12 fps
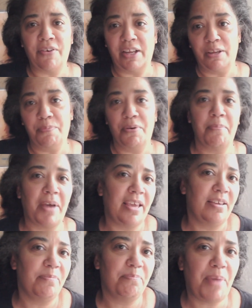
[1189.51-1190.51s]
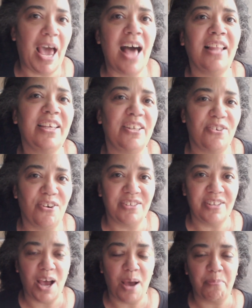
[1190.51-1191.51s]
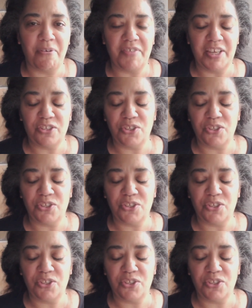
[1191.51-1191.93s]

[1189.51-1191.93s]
I can put my palette on top of it.